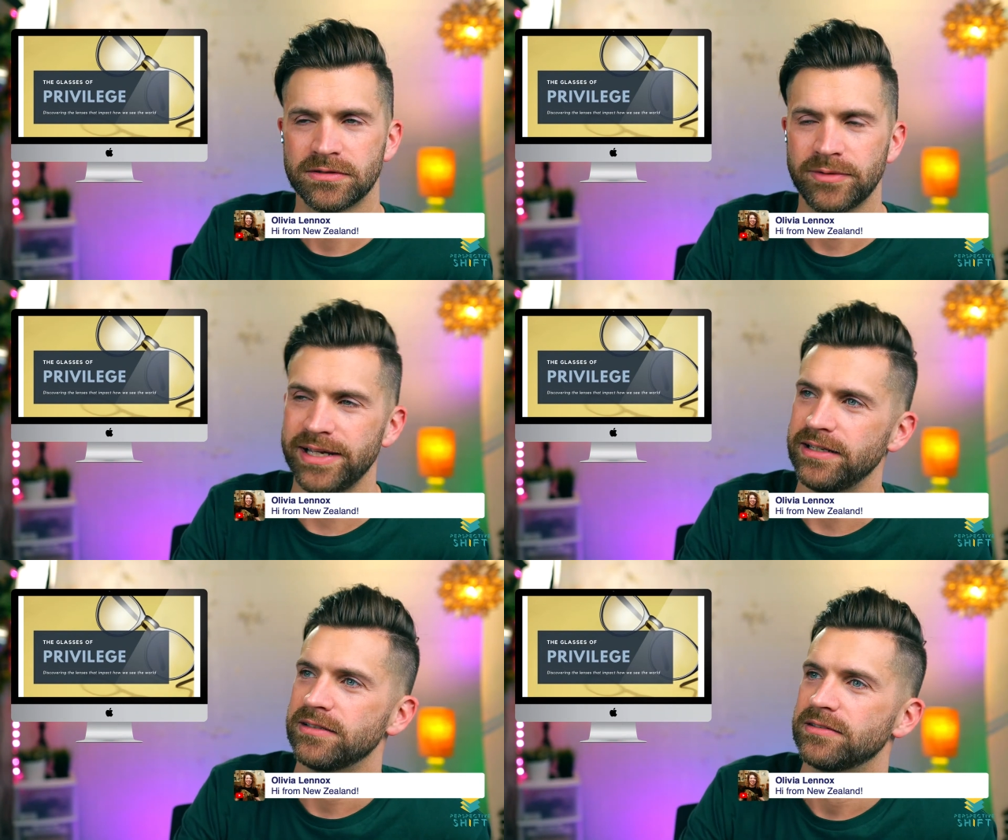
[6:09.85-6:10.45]

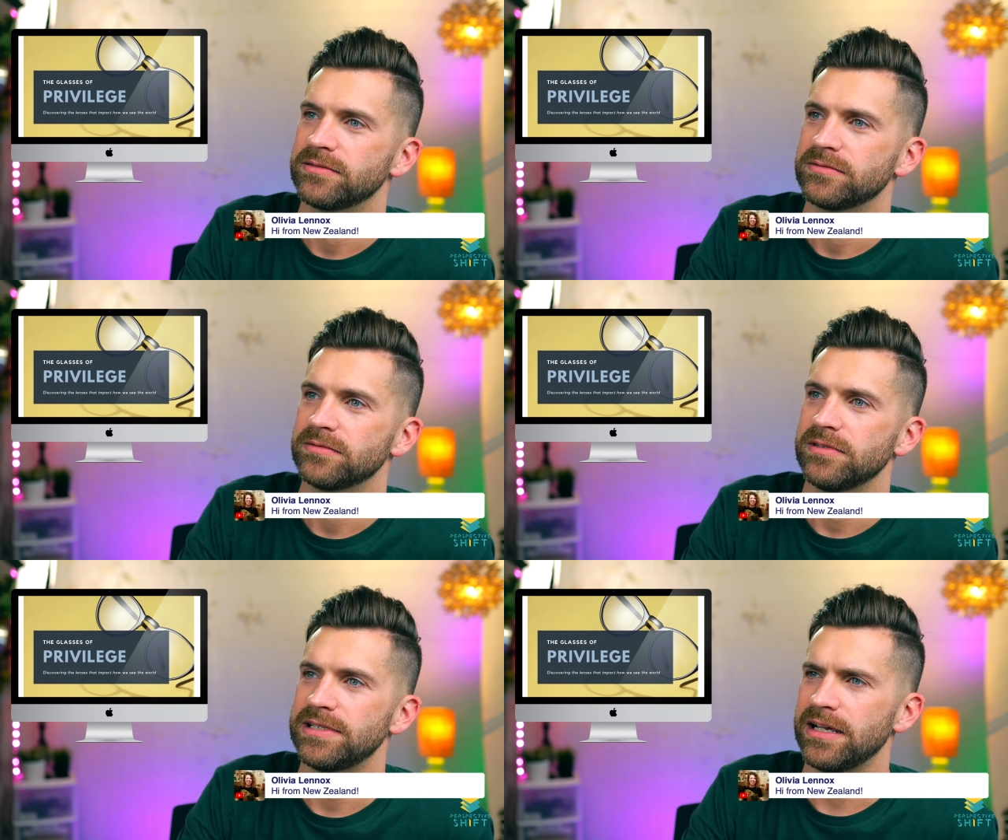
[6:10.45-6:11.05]
Wait,
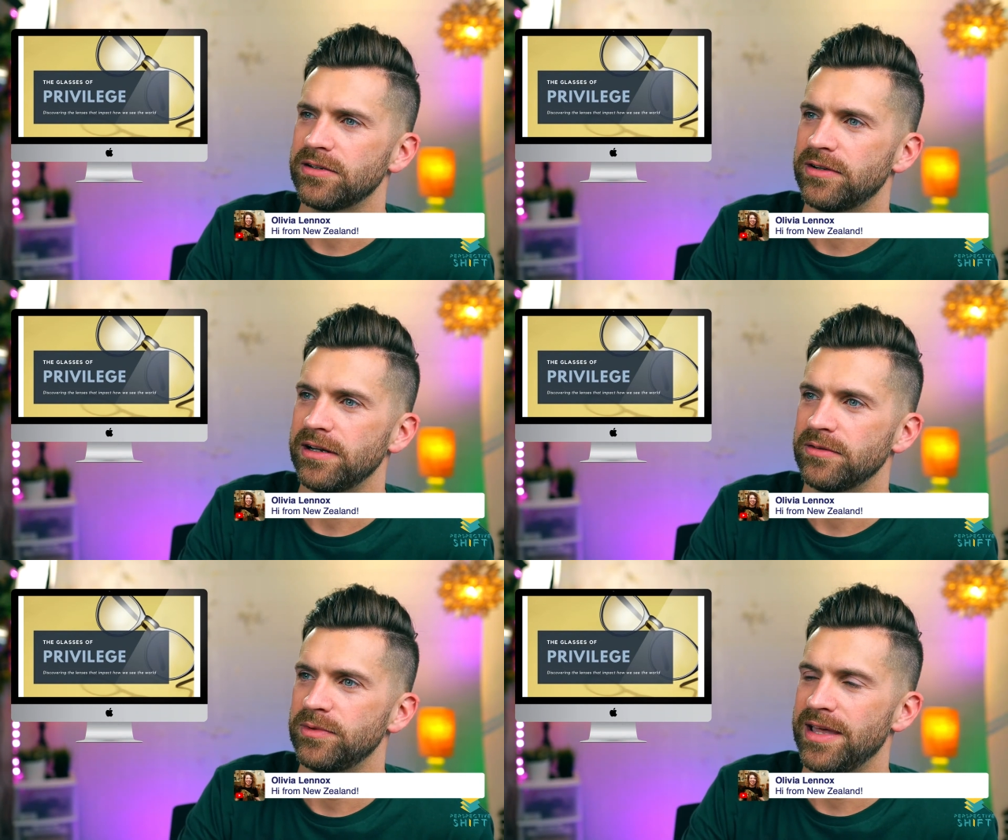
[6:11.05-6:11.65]
is that
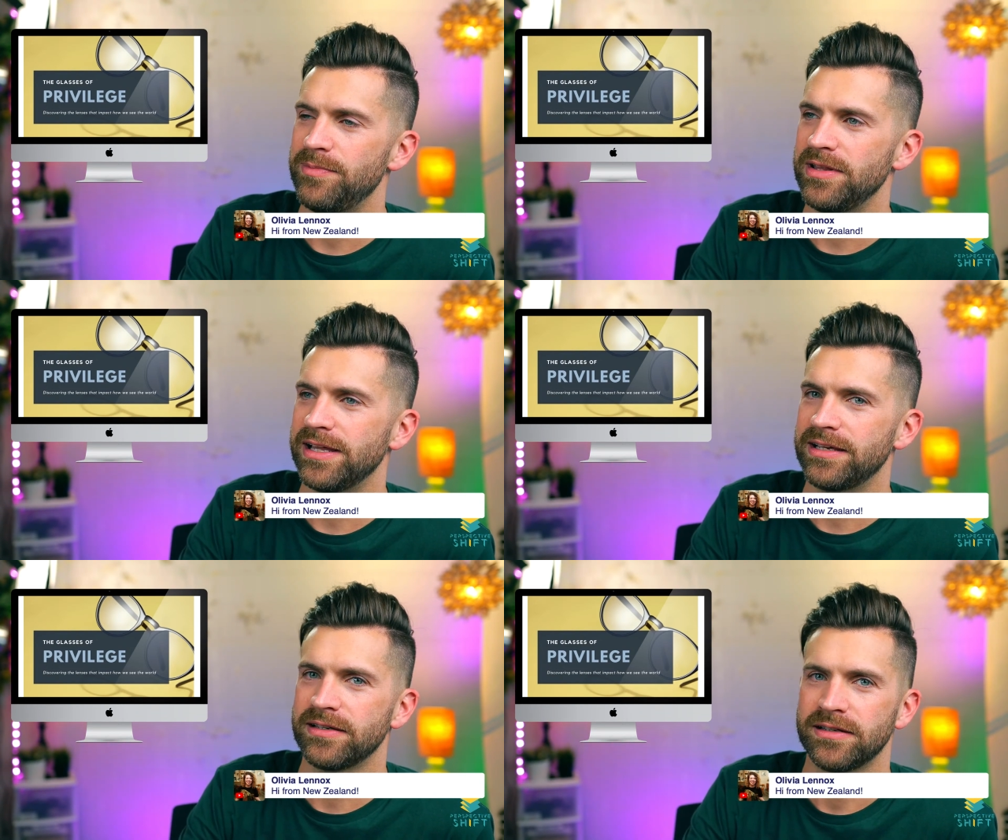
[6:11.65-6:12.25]
correct? Would that be
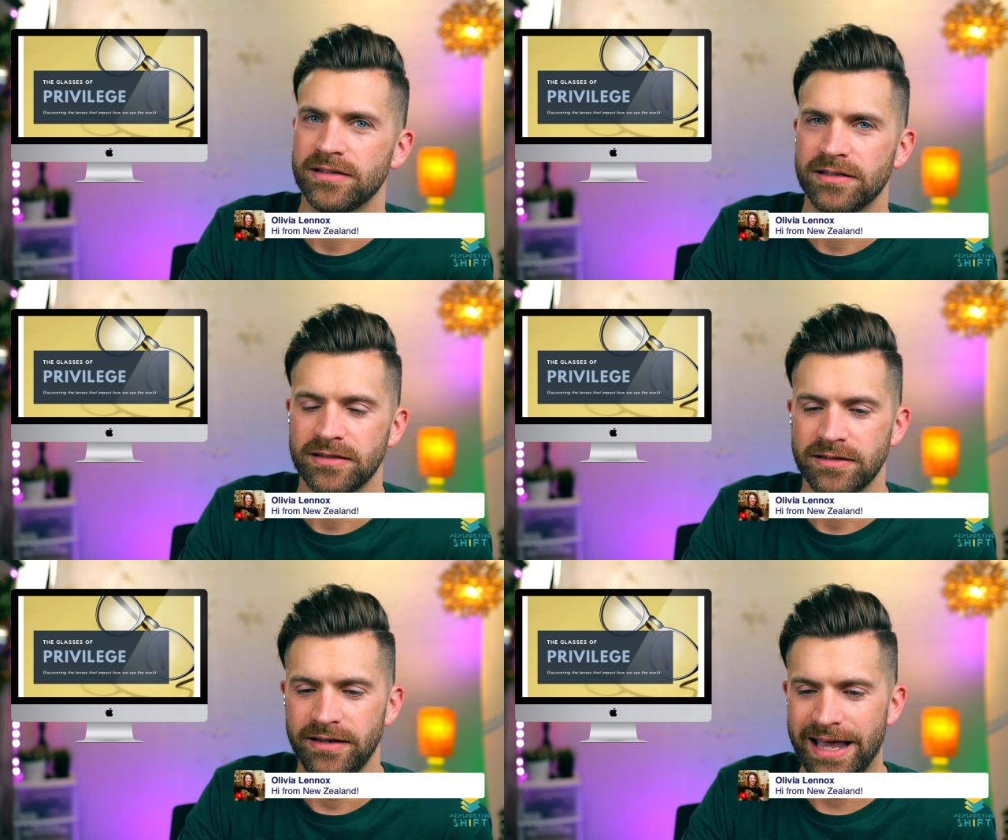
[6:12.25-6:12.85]
like,
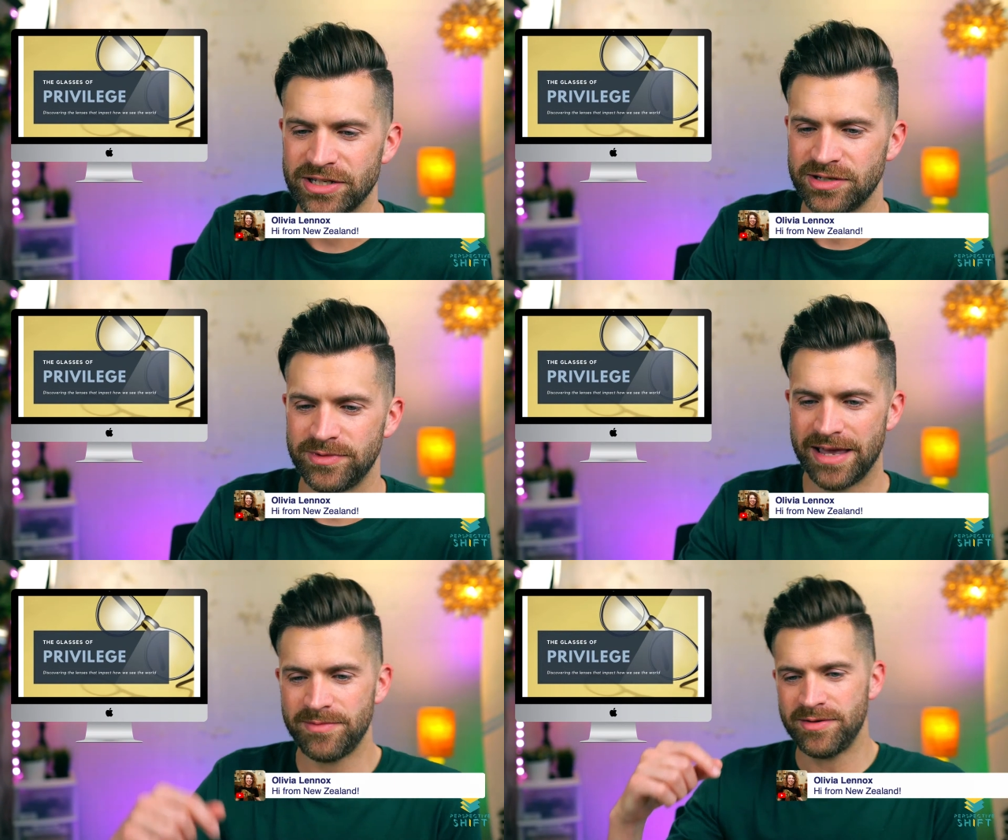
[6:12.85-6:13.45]
Ashton,
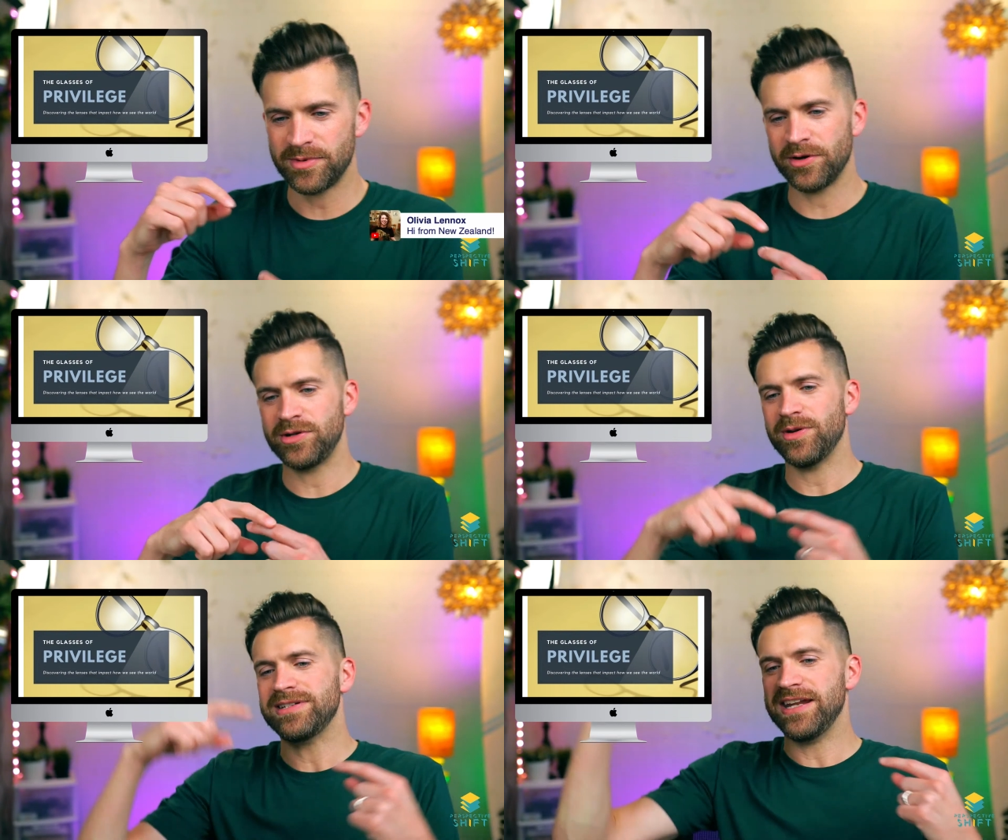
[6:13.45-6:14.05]
would that mean we're
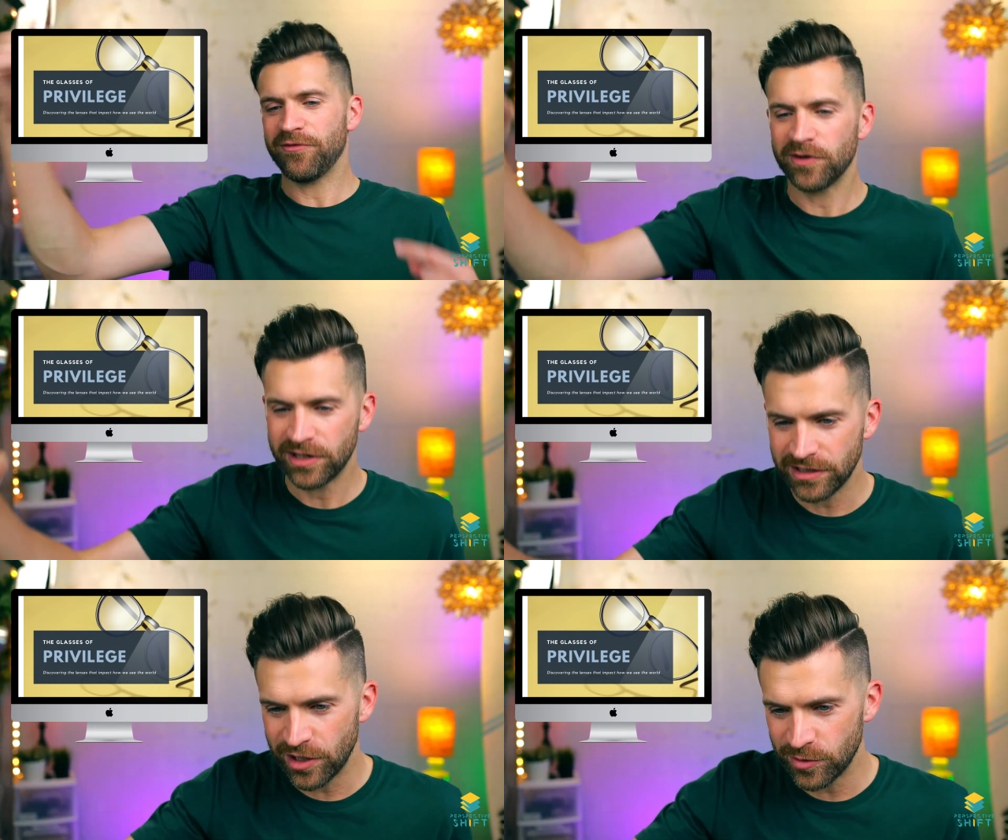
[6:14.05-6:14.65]
going to a different
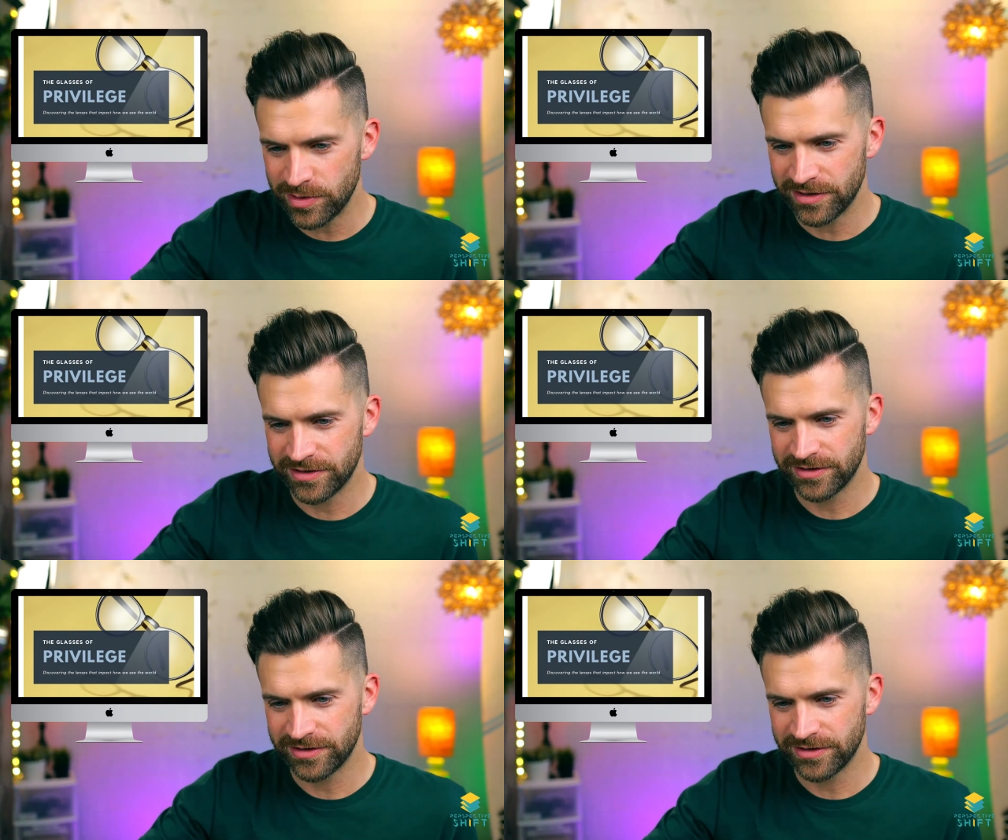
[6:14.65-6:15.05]
globe?